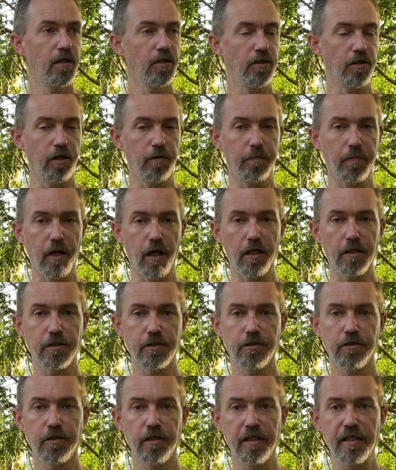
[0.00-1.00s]
Your
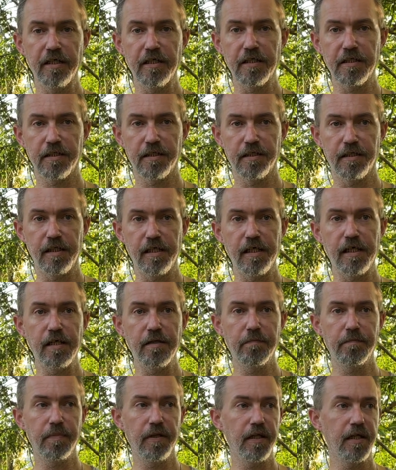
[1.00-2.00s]
posture is the
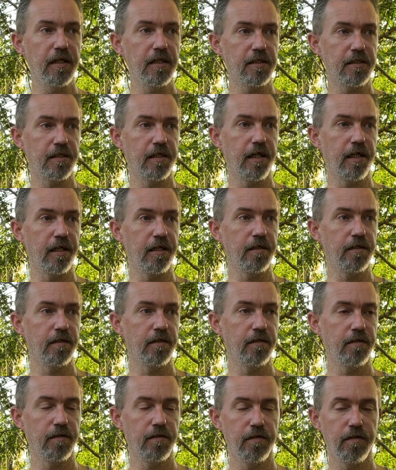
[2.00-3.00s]
biggest thing
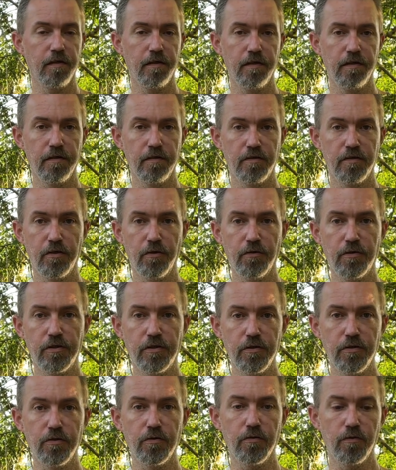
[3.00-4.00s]
to
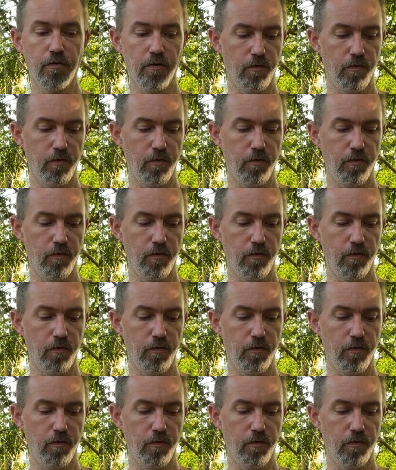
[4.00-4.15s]
do